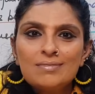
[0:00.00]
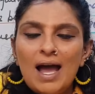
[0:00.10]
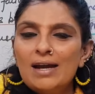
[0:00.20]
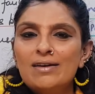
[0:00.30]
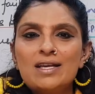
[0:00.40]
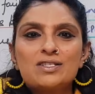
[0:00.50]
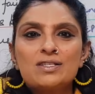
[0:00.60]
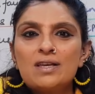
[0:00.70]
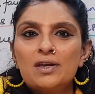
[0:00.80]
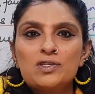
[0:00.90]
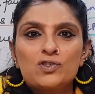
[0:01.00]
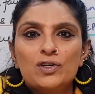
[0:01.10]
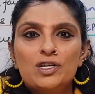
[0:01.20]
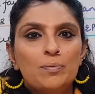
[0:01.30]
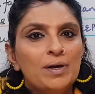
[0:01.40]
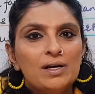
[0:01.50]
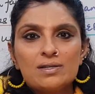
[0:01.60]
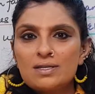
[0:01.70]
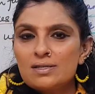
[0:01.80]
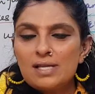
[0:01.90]
And rest is a history. De
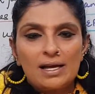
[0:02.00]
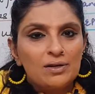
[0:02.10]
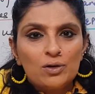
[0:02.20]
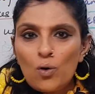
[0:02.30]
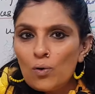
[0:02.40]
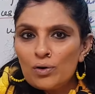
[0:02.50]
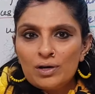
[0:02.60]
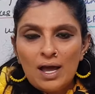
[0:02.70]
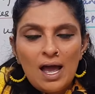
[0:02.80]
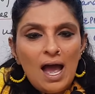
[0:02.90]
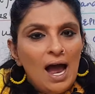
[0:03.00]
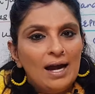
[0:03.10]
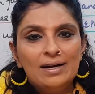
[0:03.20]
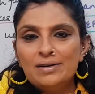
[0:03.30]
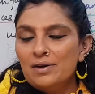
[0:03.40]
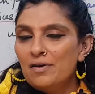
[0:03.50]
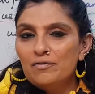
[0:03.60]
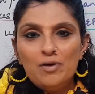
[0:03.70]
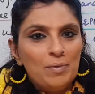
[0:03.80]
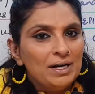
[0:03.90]
Beers is like known, and
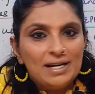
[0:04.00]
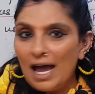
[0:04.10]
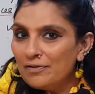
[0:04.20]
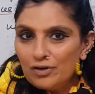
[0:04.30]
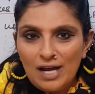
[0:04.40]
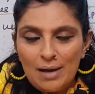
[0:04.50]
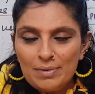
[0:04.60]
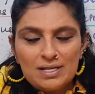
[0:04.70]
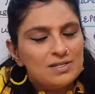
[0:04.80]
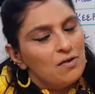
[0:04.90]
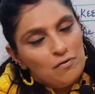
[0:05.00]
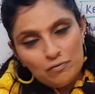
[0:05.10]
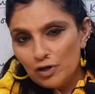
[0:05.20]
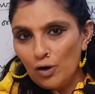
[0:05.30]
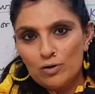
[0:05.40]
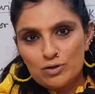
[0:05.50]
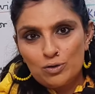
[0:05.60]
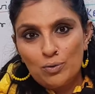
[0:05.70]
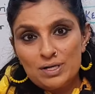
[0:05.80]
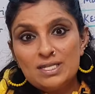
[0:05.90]
women die for diamonds. We also
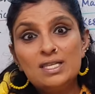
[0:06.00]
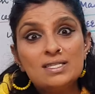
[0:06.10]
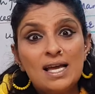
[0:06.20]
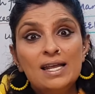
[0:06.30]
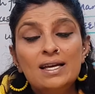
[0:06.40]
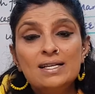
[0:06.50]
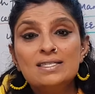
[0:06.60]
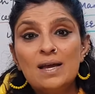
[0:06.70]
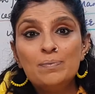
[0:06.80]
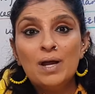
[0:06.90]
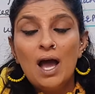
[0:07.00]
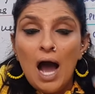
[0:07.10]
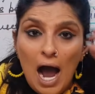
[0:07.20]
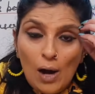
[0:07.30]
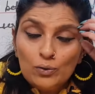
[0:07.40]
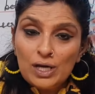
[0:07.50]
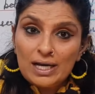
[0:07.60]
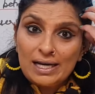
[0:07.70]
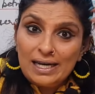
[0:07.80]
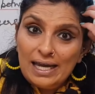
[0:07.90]
know it. See the selling concept, how they
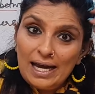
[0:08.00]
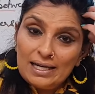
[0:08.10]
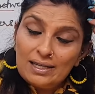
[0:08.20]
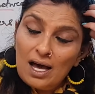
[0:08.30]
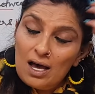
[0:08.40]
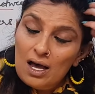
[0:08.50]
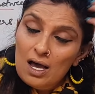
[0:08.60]
create a